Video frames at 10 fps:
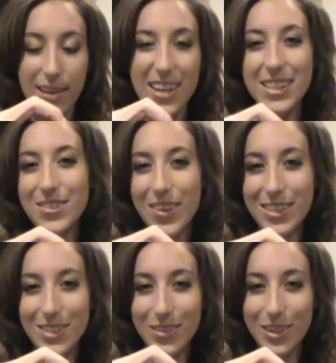And it's
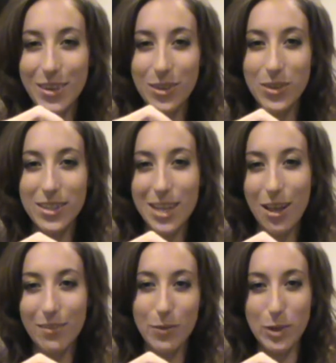fun too, you know, you could
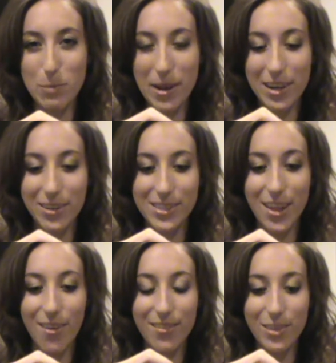tell everyone you made it
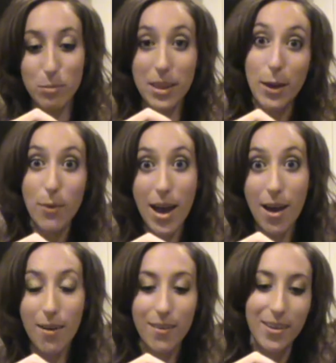yourself and they'll be like,
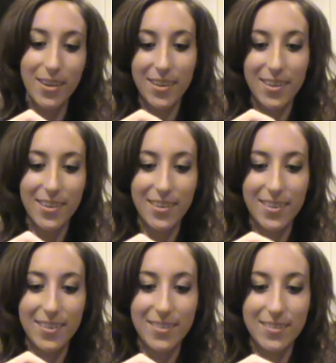wow.
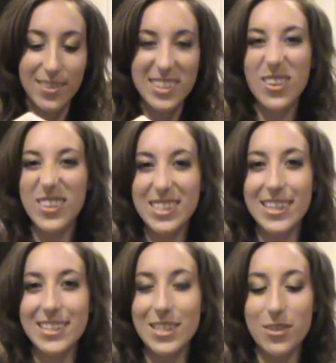It's always
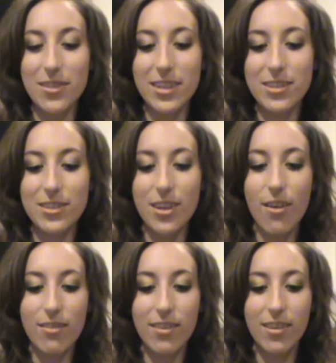nice to do things yourself.